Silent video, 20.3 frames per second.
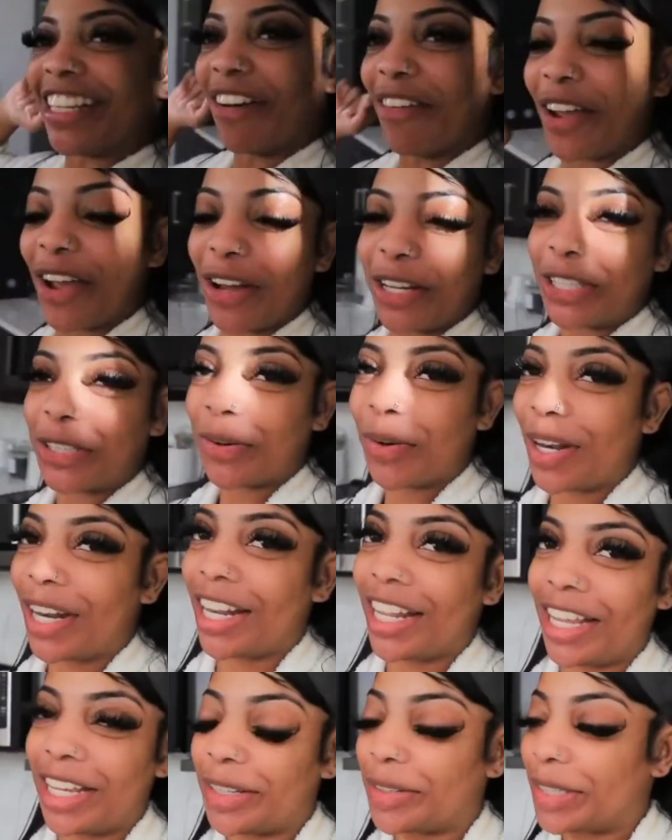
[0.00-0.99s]
So we're gonna do a
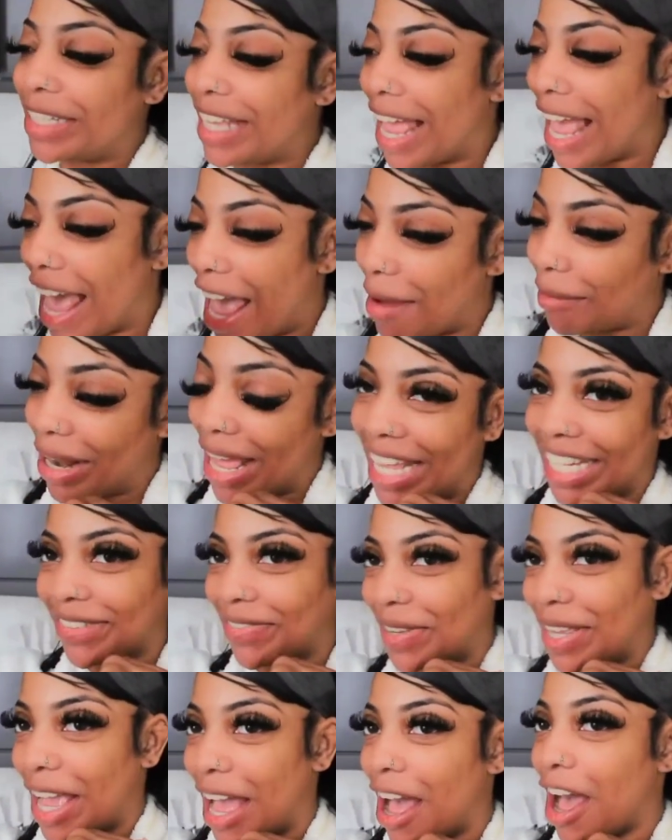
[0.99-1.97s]
little time lapse
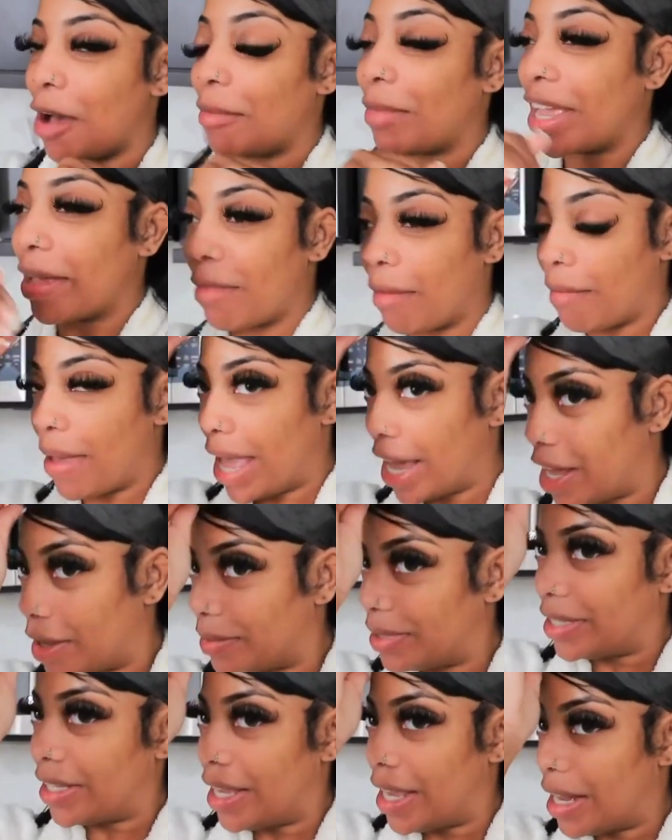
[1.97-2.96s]
for y'all. I'm gonna get my
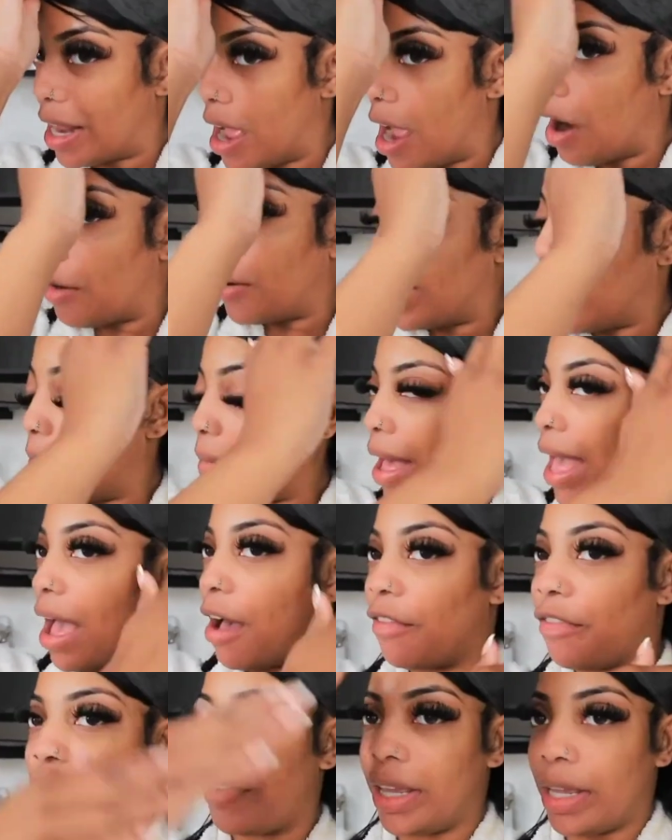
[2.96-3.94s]
makeup did. I already have my
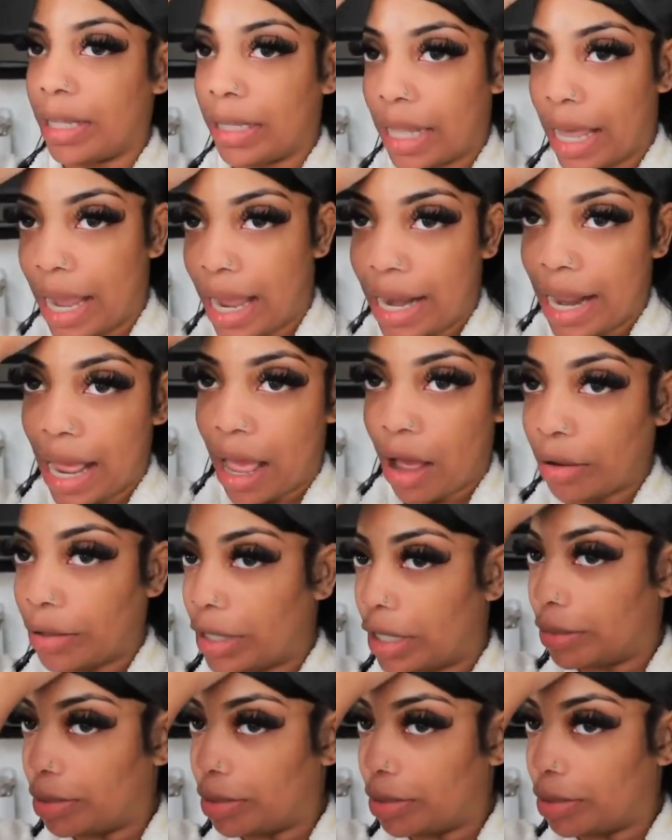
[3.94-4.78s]
outfit laid out